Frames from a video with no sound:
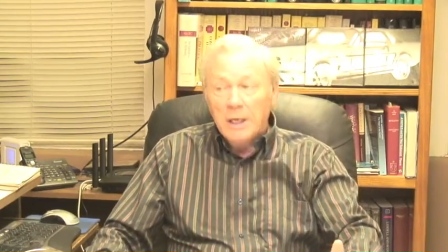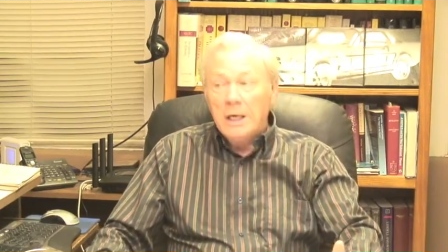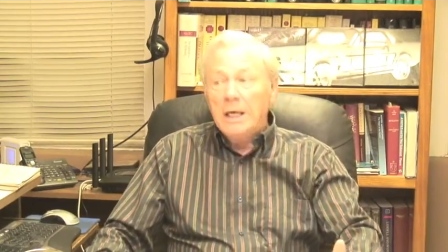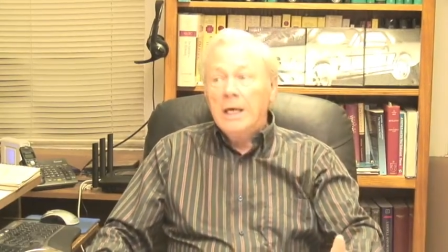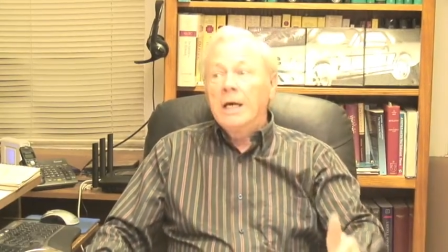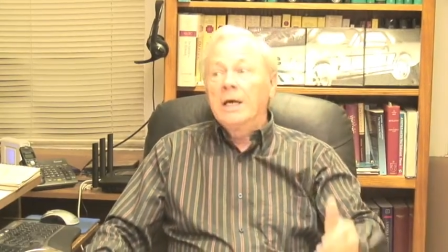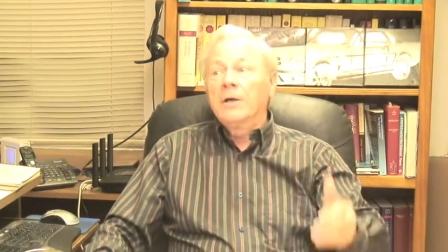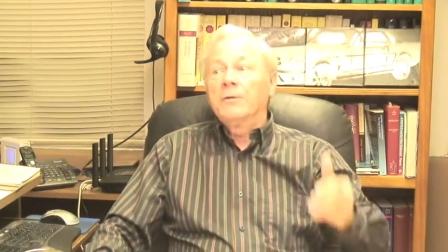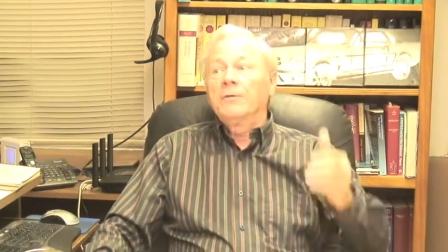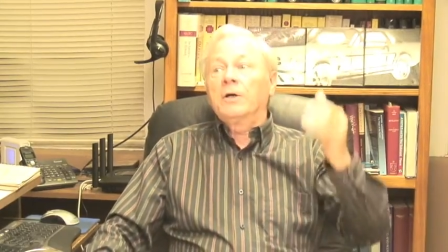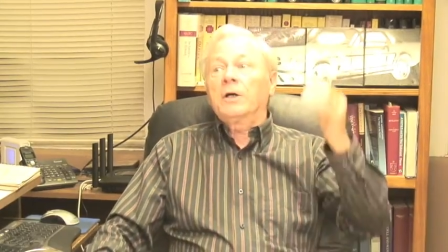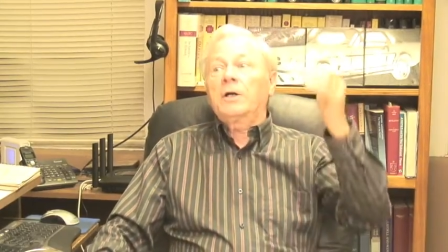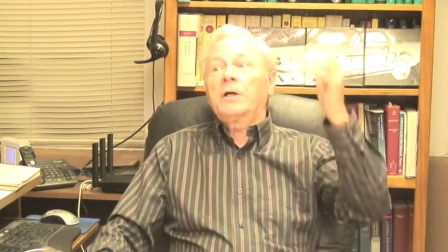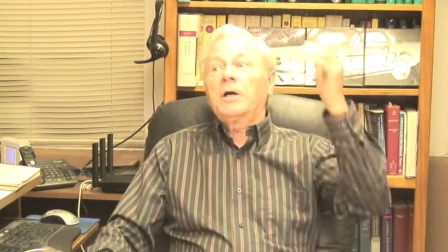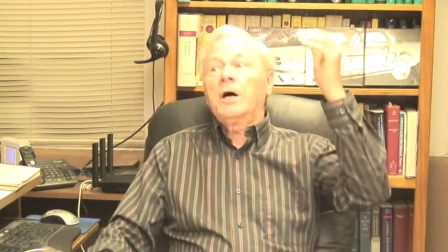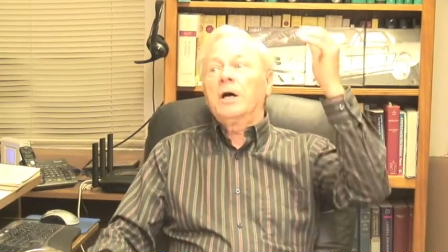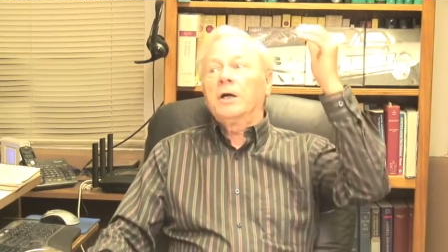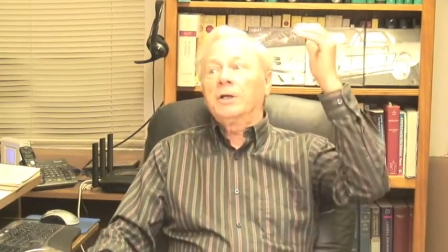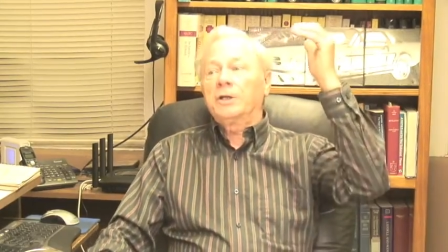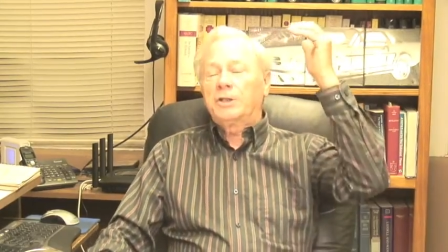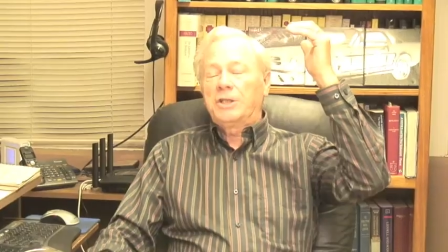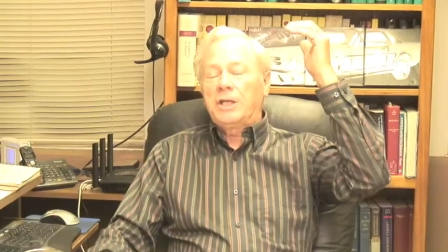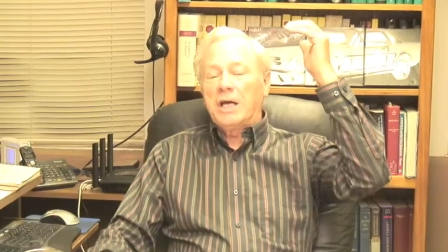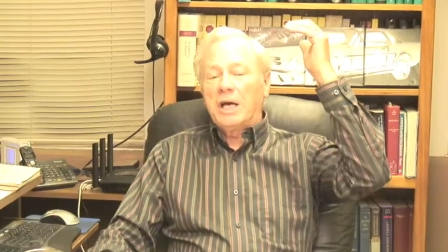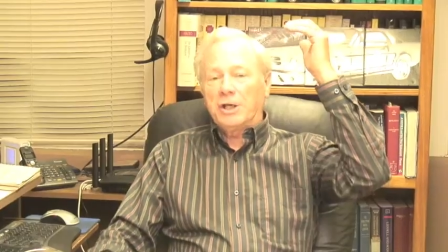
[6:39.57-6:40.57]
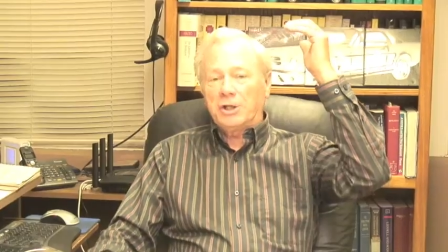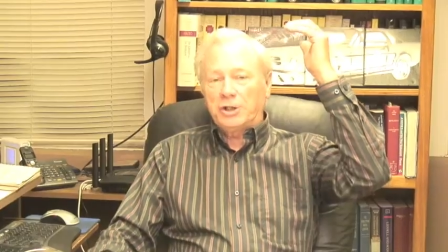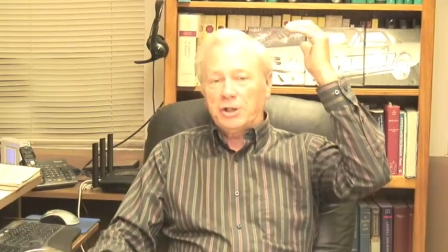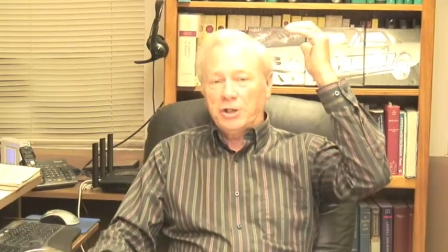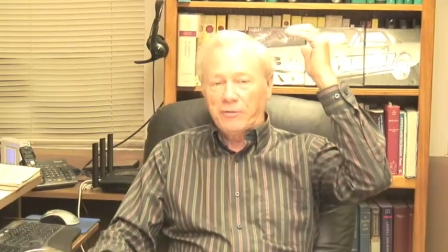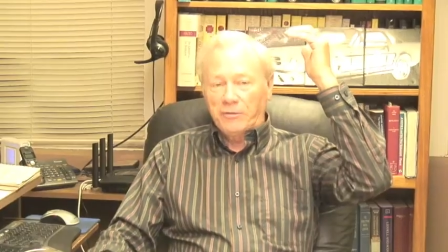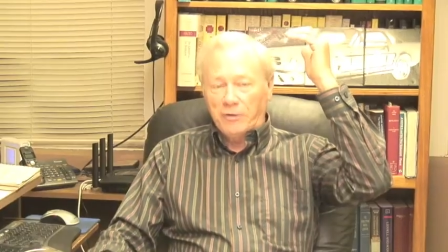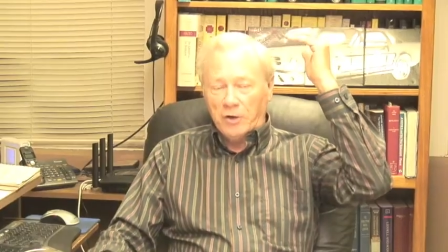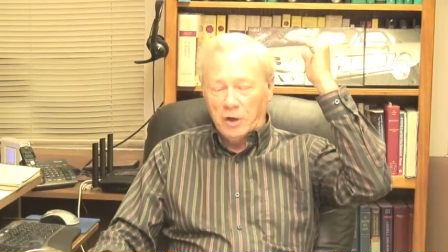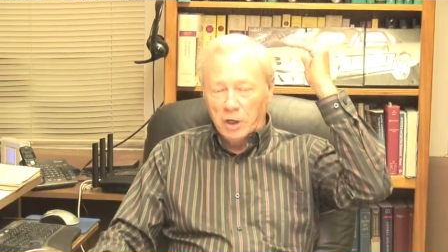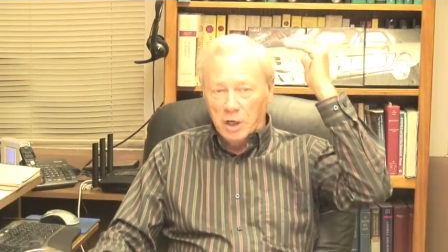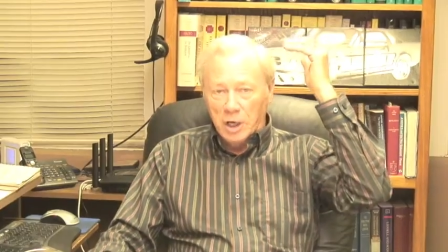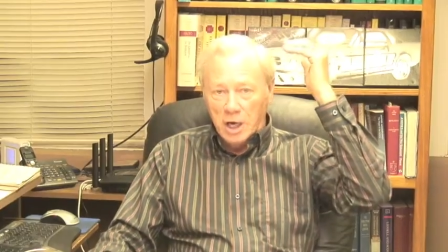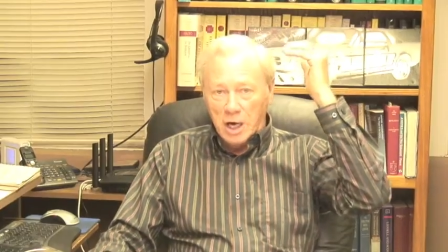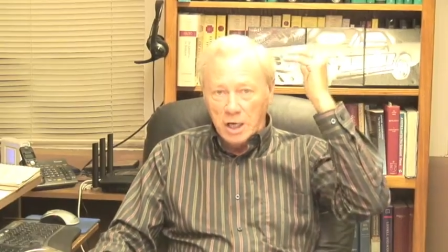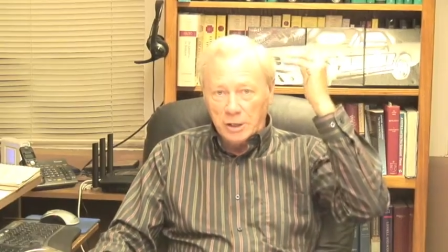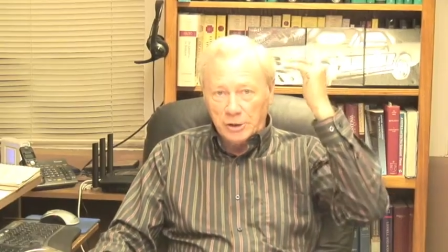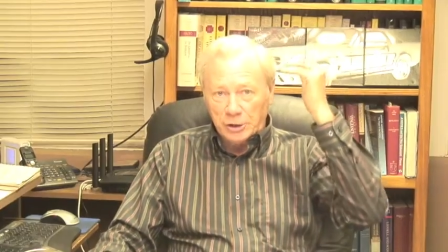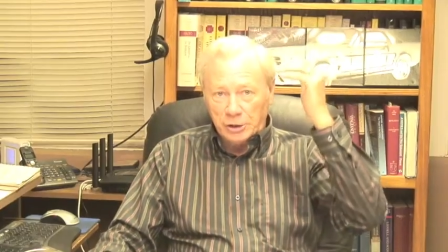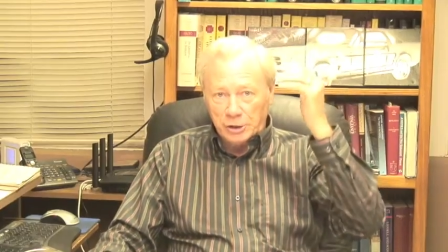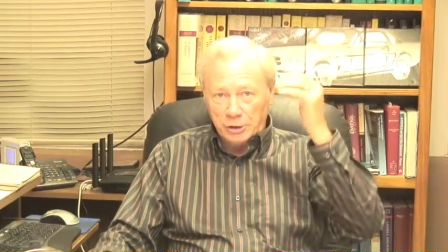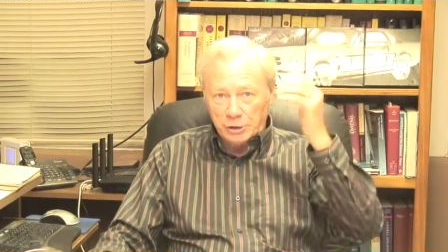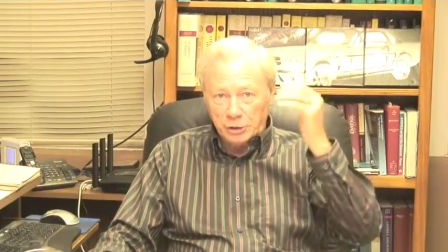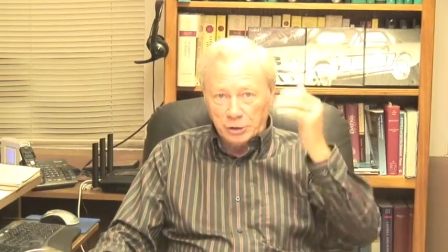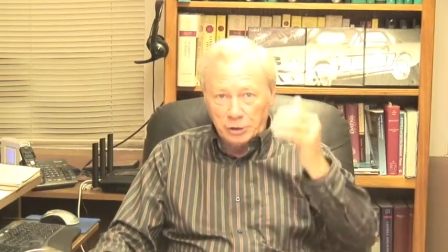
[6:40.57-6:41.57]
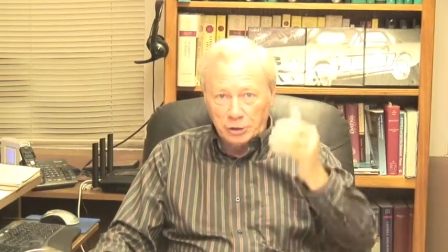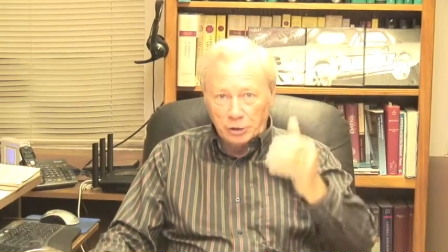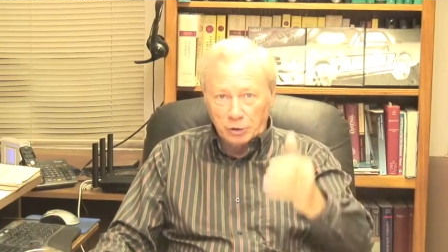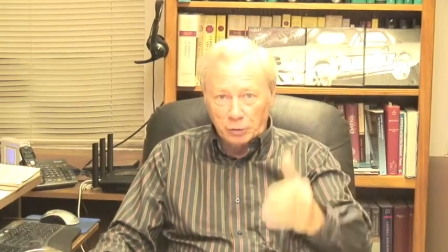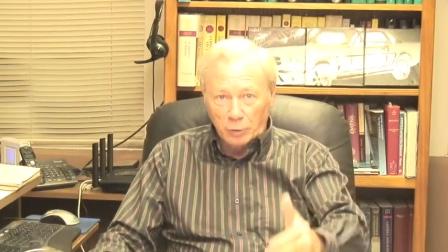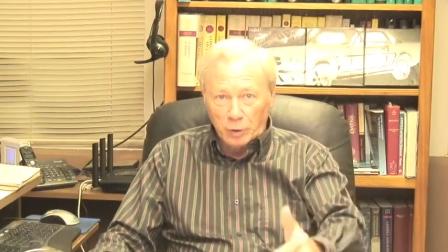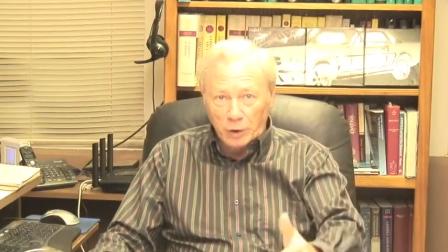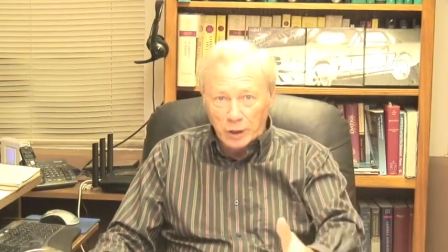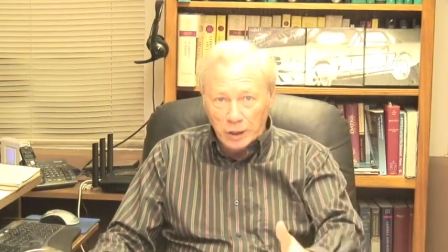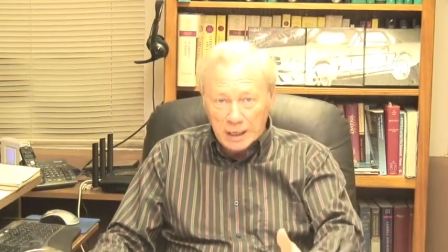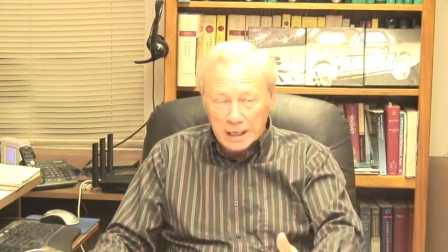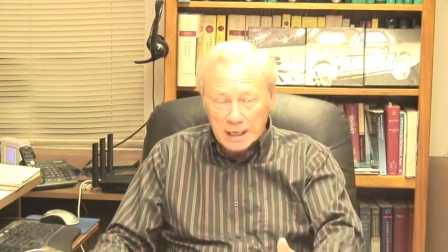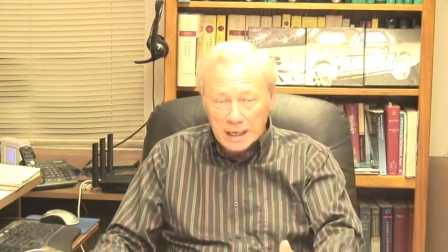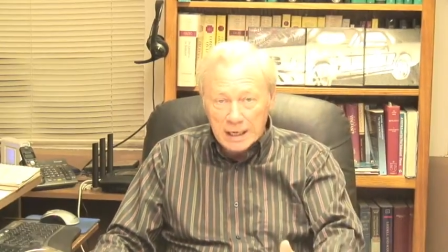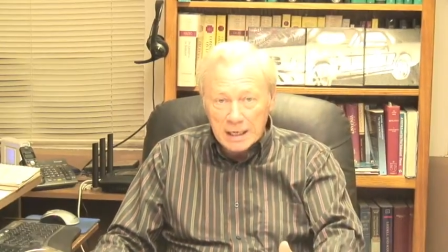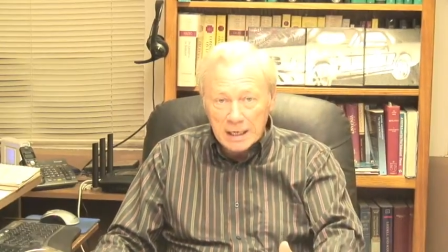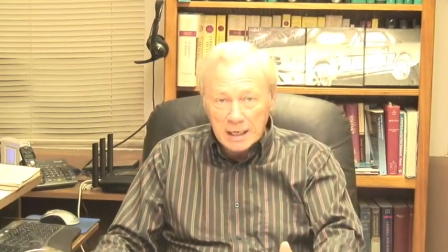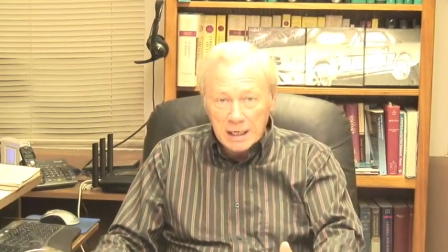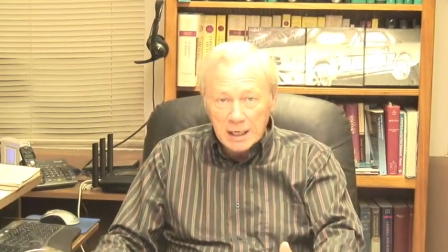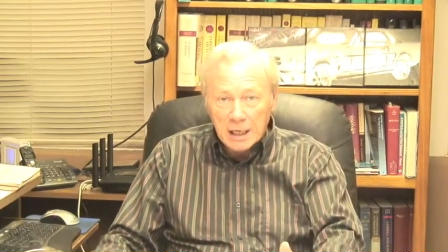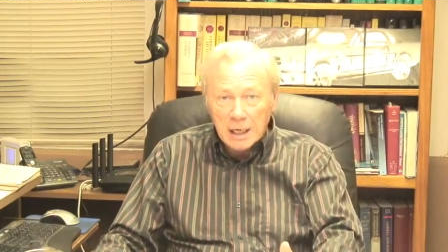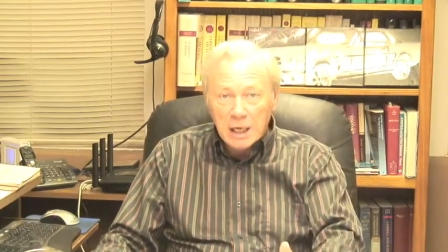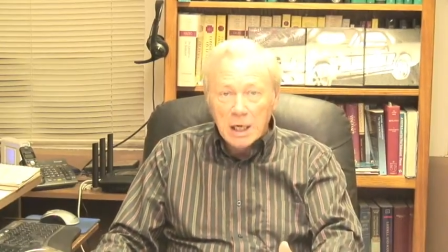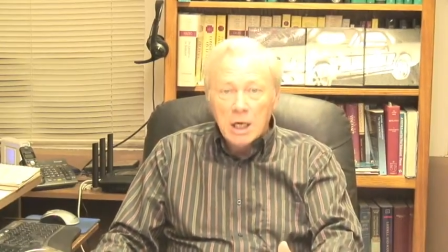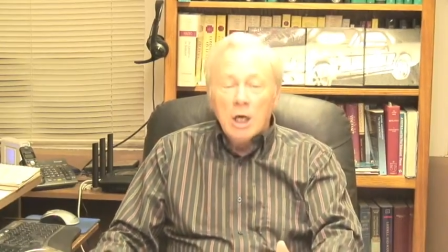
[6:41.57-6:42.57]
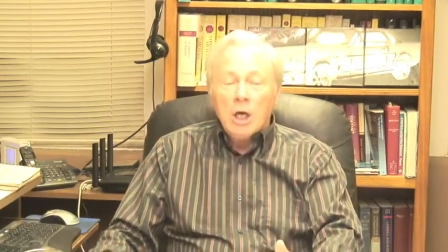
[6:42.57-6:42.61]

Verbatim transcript: in the context of Colossians 3,